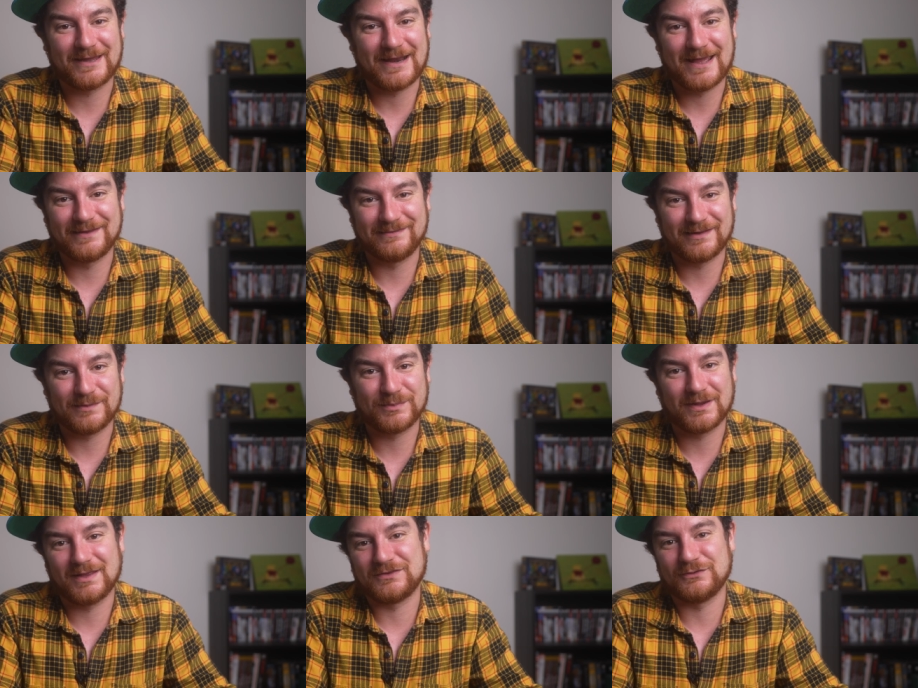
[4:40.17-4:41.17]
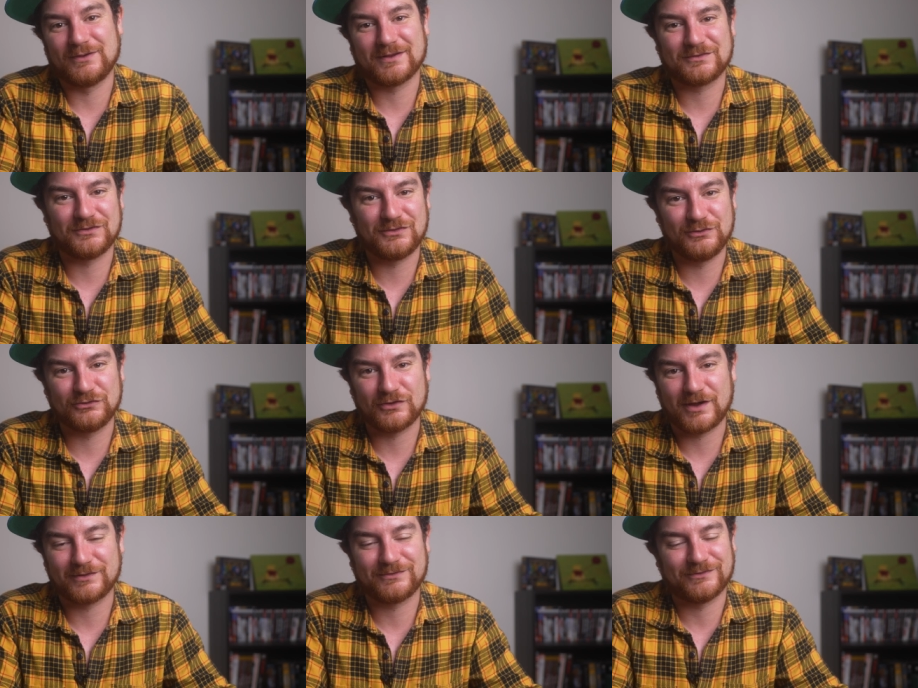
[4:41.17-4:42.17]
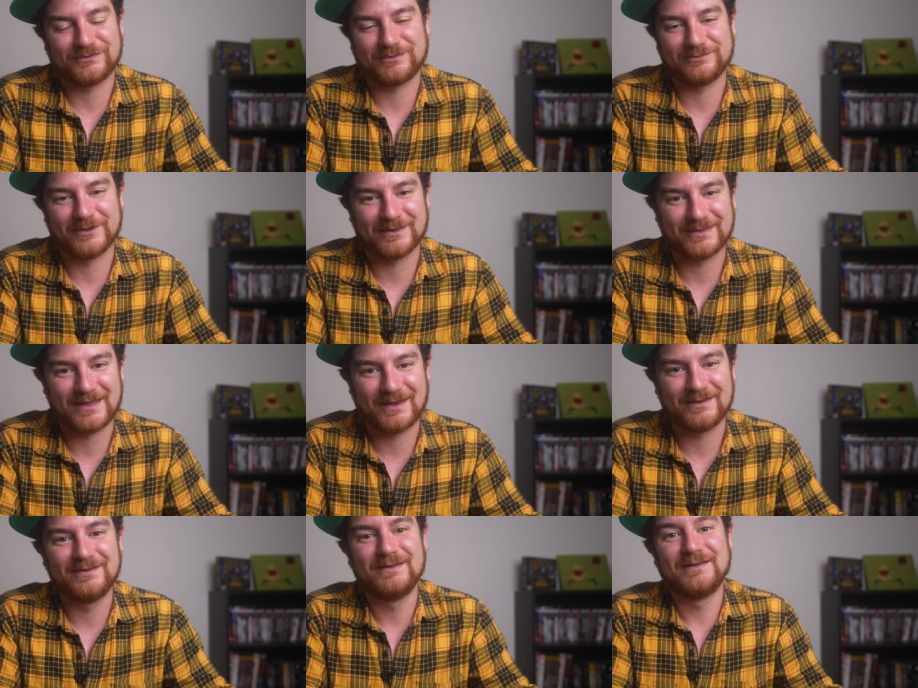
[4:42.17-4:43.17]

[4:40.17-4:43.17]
that adds up, it gets you an extra two shots or something like that.